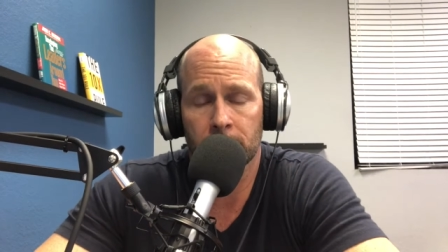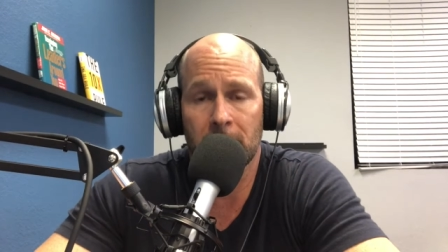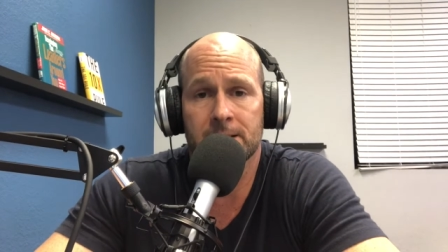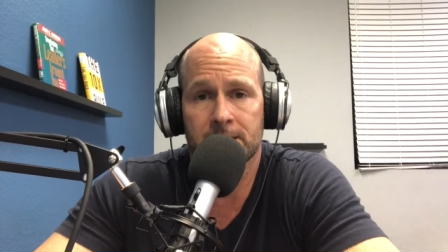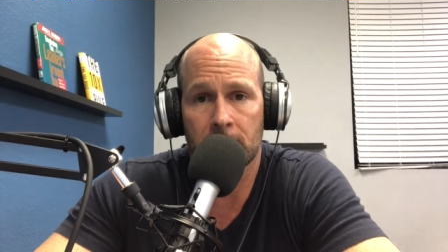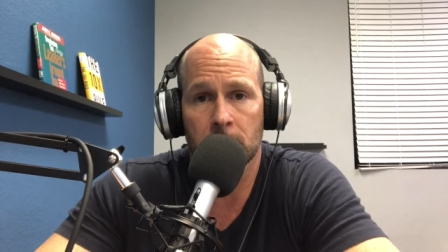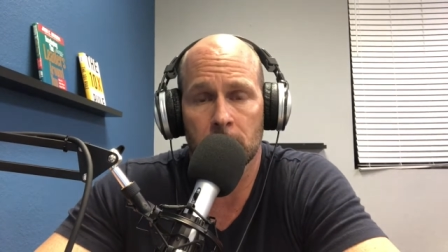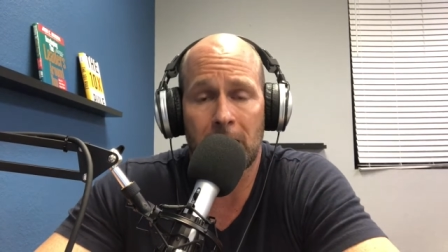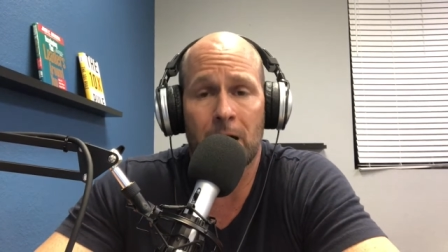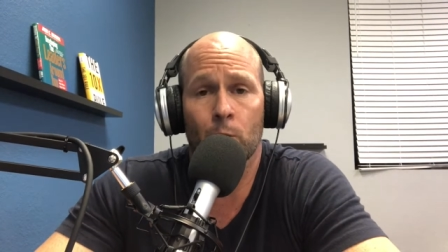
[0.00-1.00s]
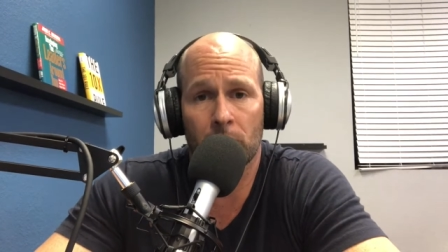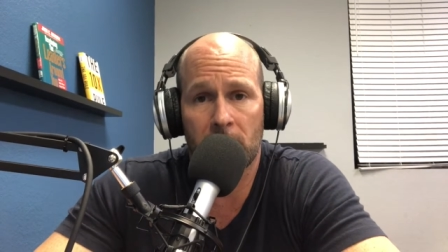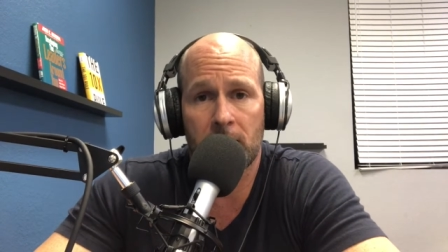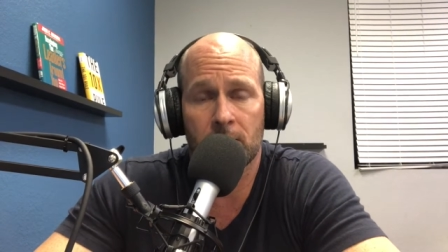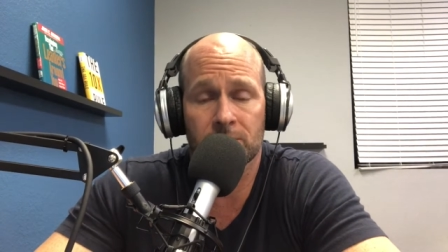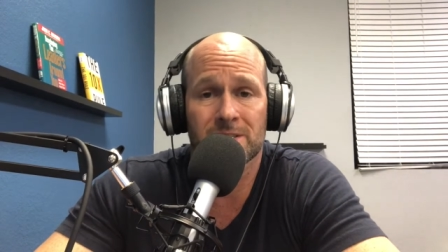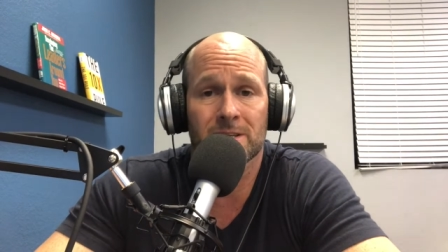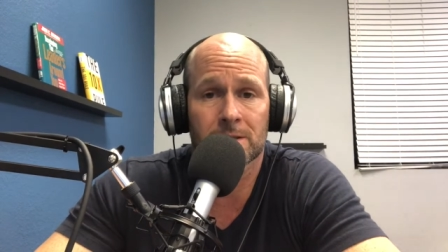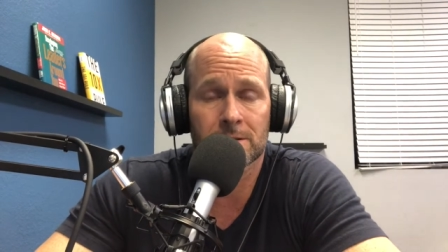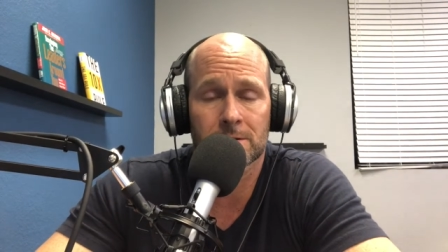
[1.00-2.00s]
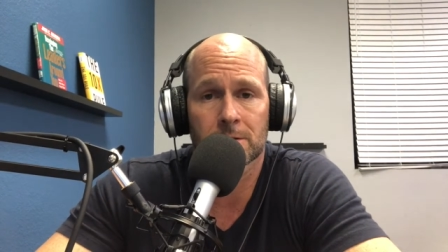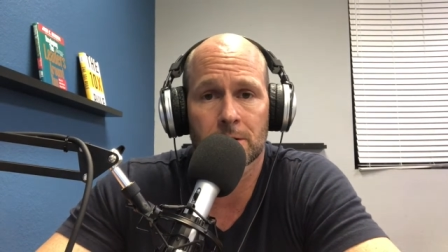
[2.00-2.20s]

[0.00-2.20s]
That's it. Hour and a half, 6%.